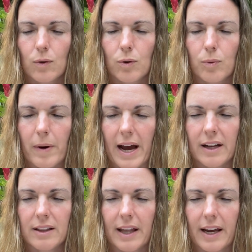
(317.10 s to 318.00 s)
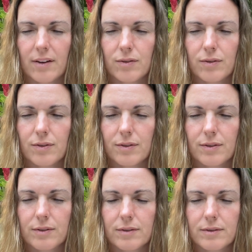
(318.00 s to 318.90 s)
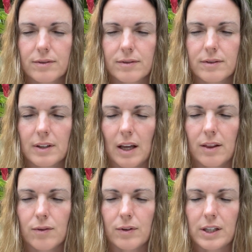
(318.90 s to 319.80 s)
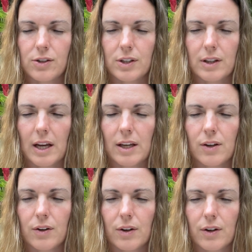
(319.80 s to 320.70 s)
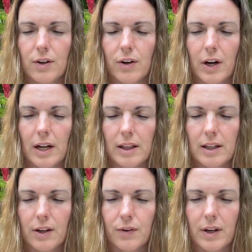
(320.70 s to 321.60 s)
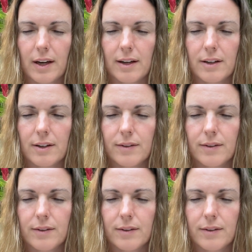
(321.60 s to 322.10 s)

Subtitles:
or wildlife in the region that you're currently located.